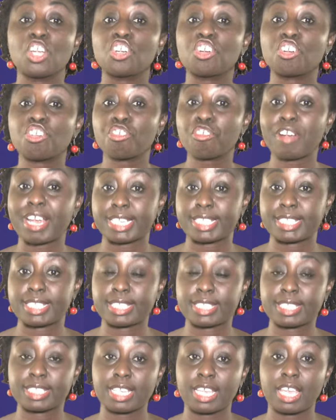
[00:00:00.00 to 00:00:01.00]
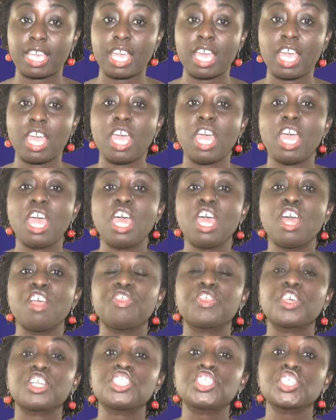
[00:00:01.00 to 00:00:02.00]
Crest,
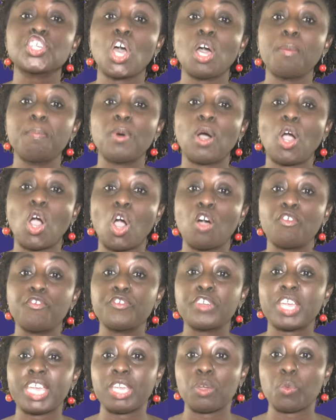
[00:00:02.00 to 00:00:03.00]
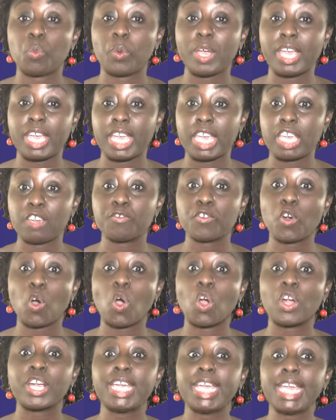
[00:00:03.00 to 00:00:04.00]
the top of a wave
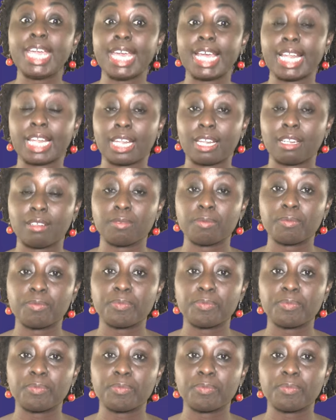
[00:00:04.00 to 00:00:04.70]
or hill.